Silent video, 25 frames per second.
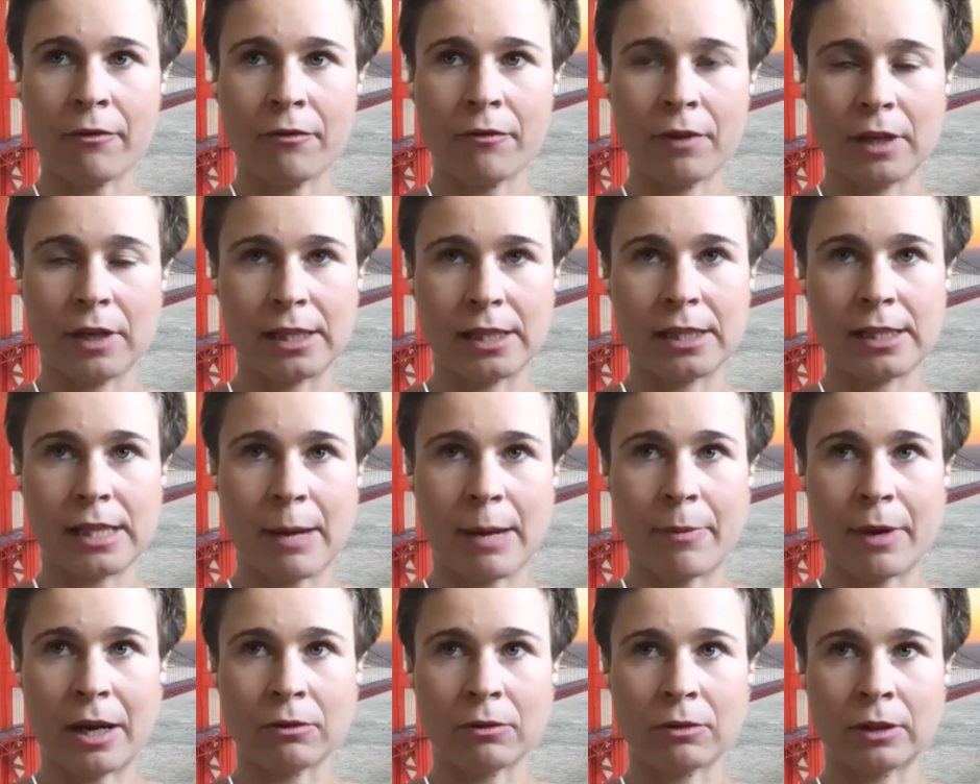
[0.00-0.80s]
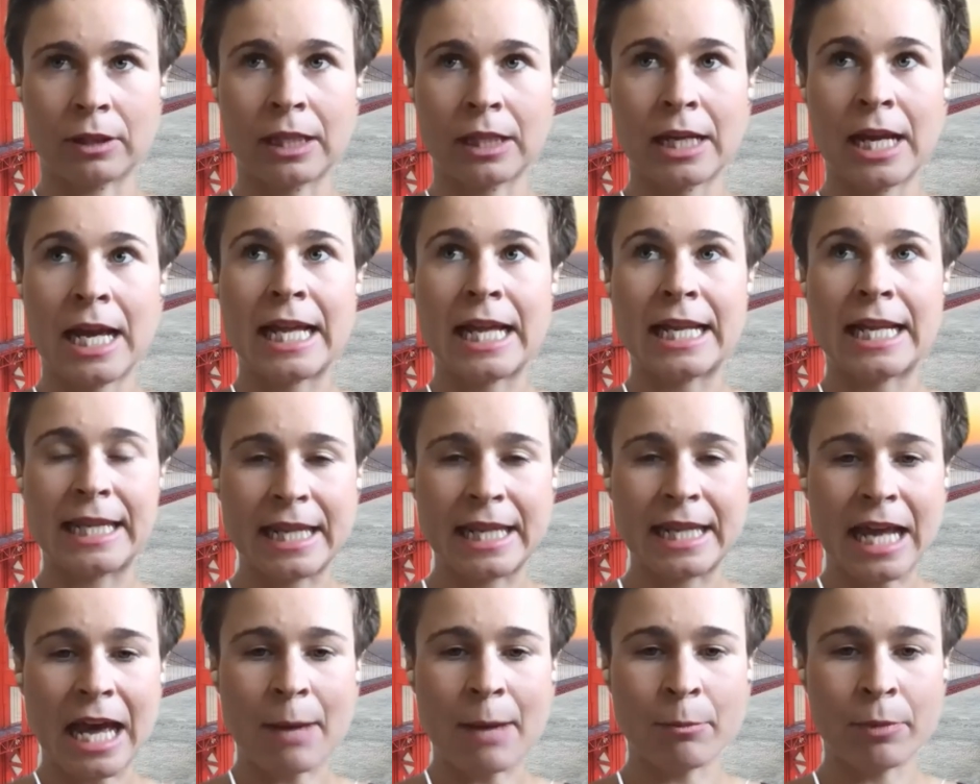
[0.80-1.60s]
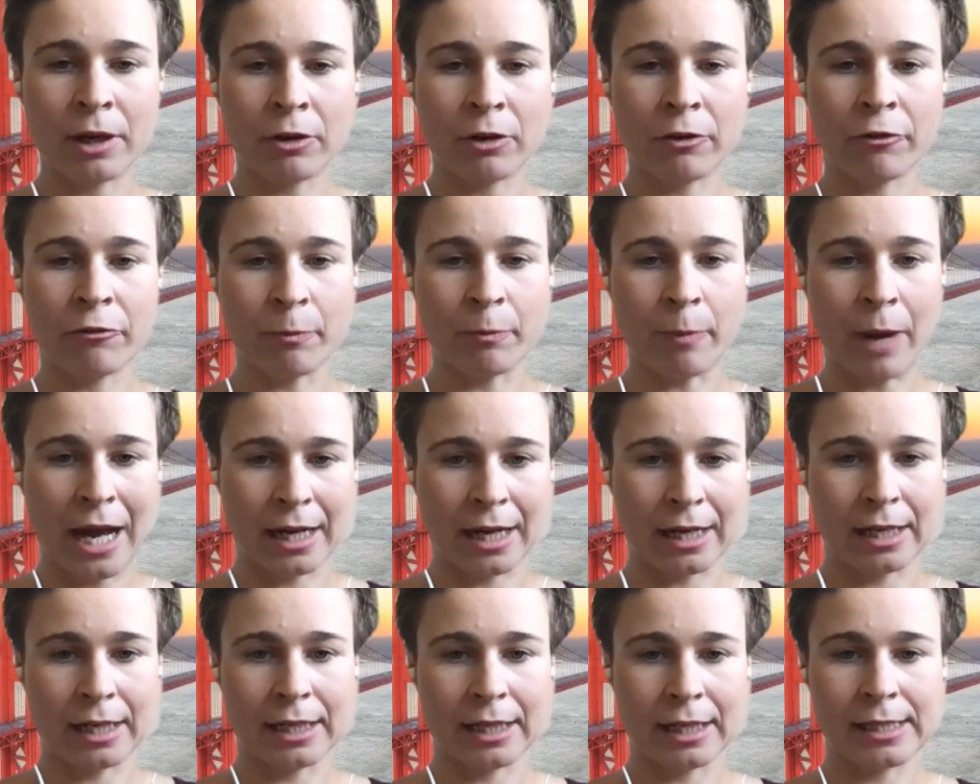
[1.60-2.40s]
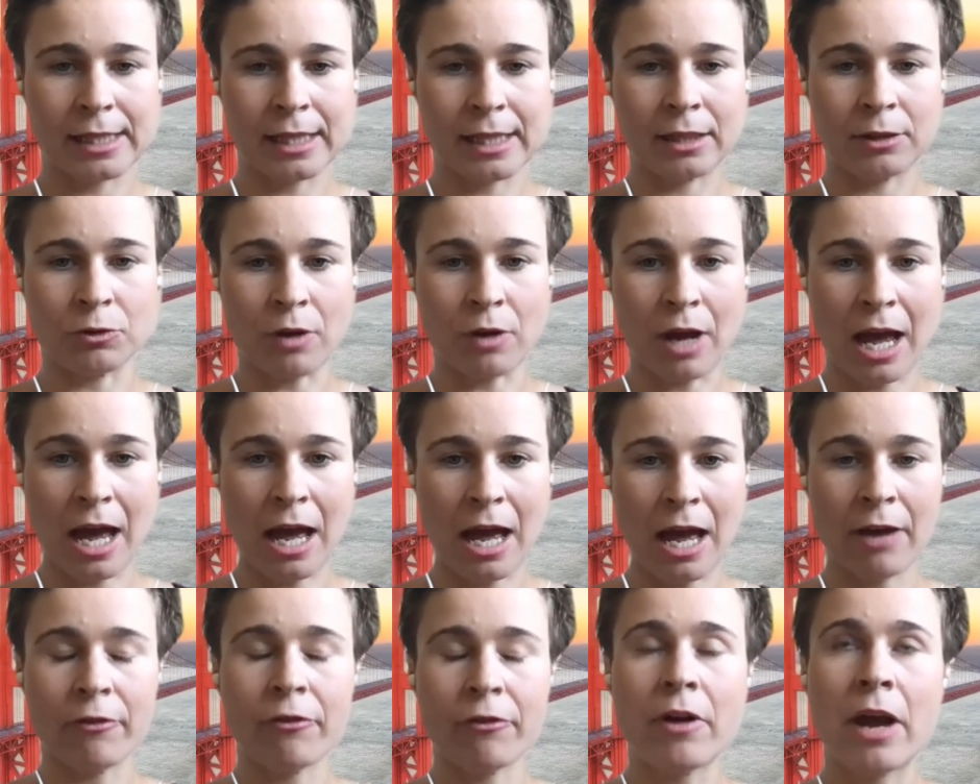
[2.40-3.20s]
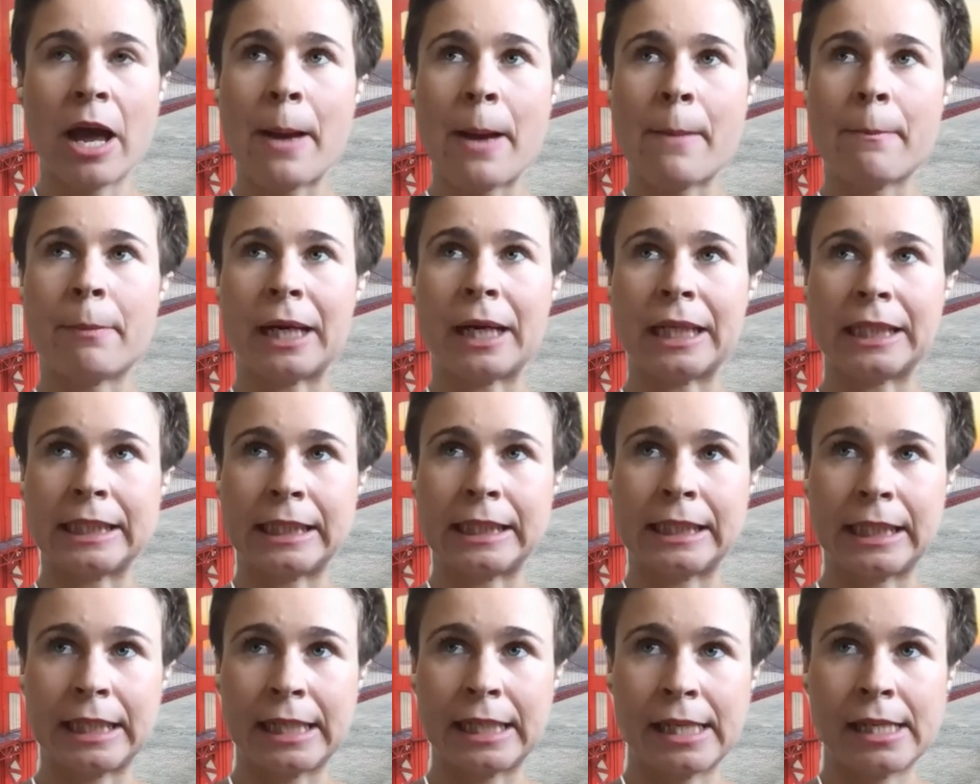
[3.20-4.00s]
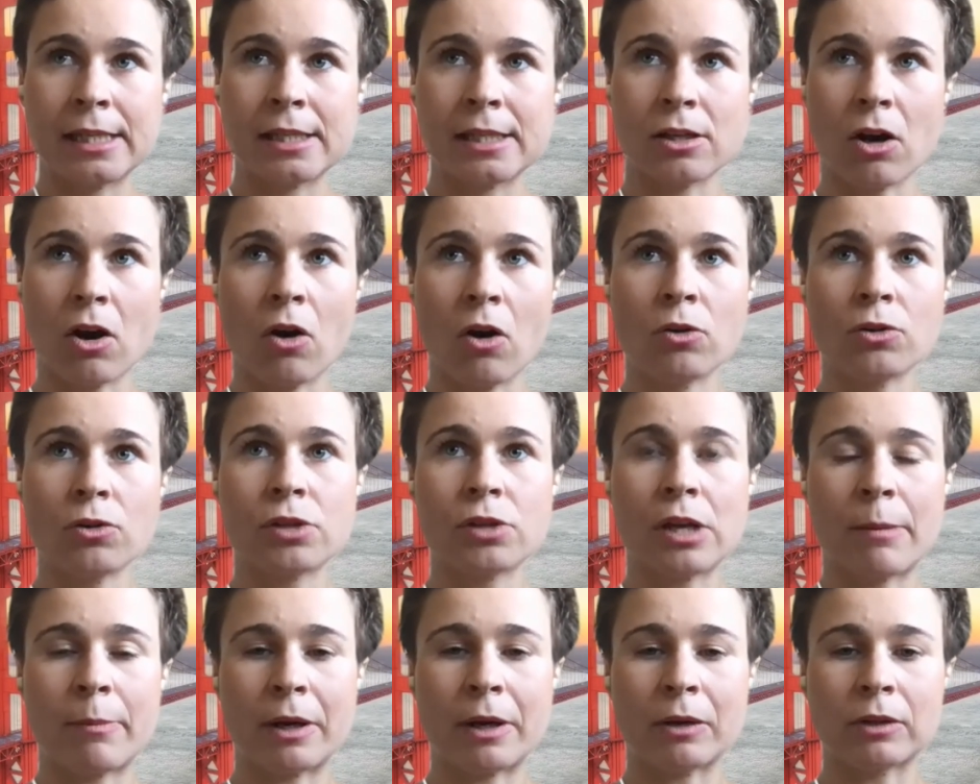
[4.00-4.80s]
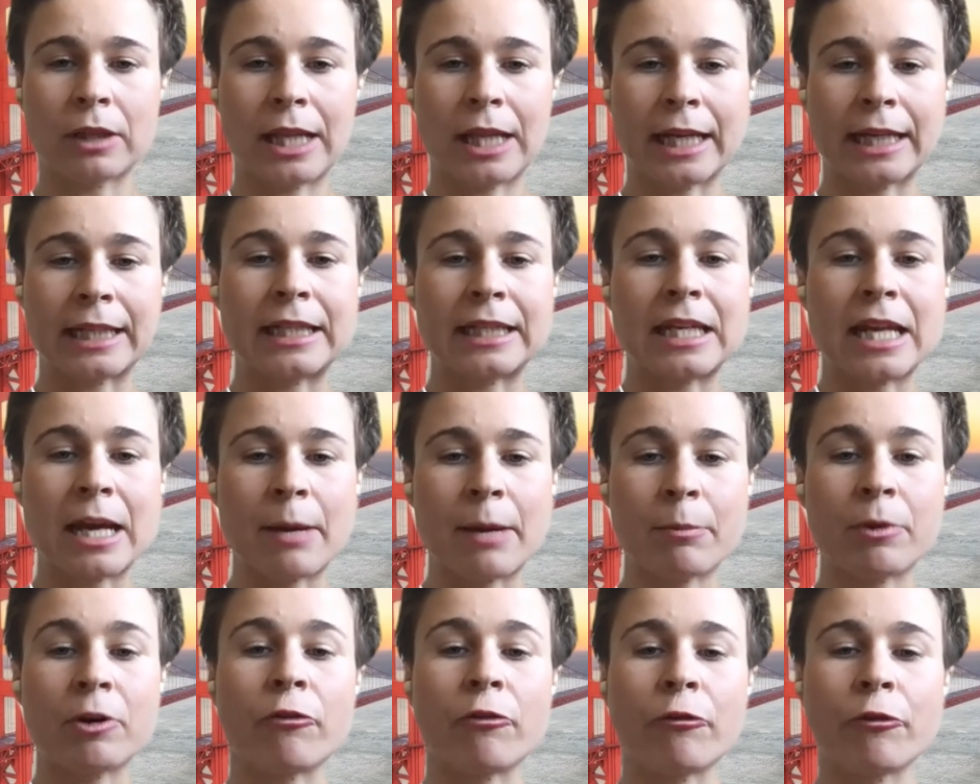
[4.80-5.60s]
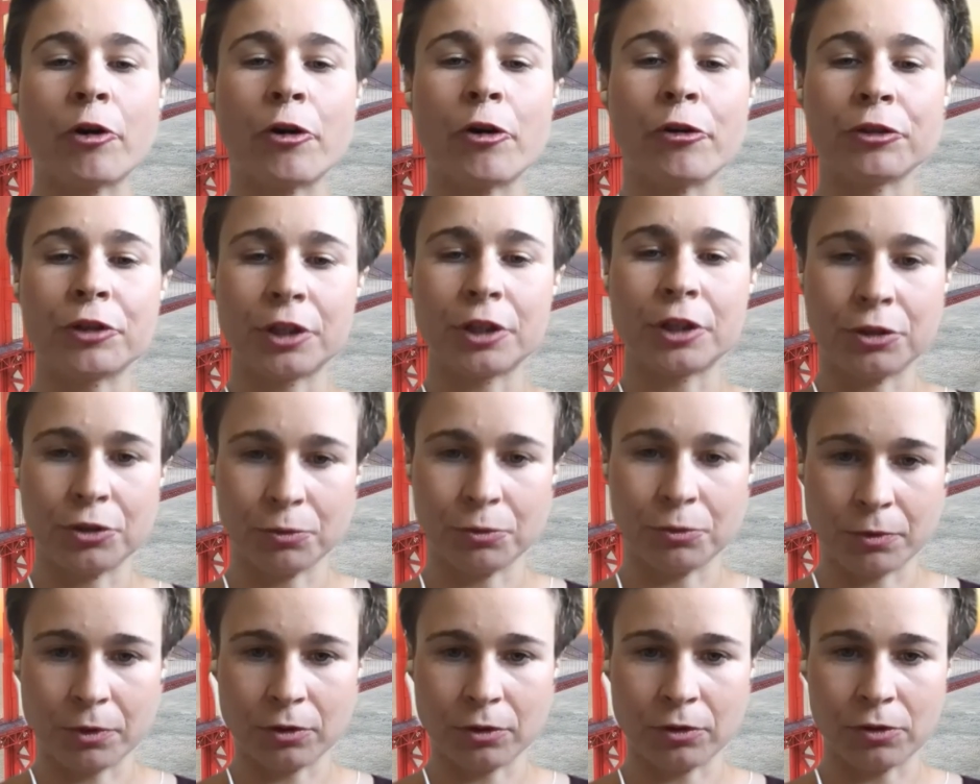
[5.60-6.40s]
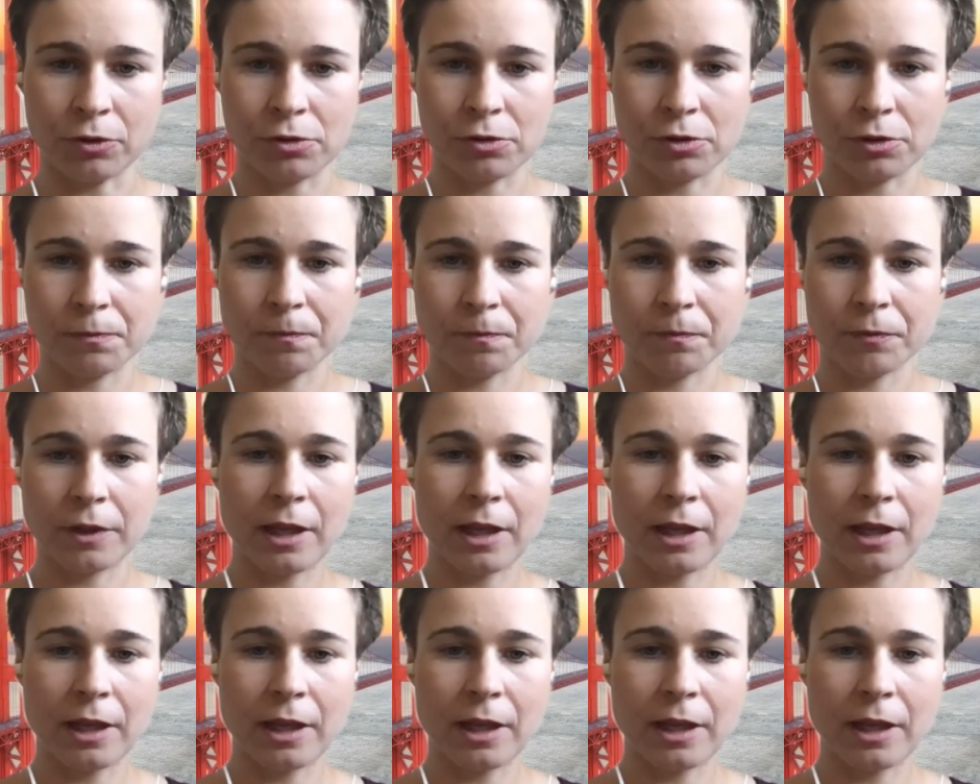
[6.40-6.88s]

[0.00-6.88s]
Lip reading: It's about number of backlinks that you have, but it is also about like number of content you produce.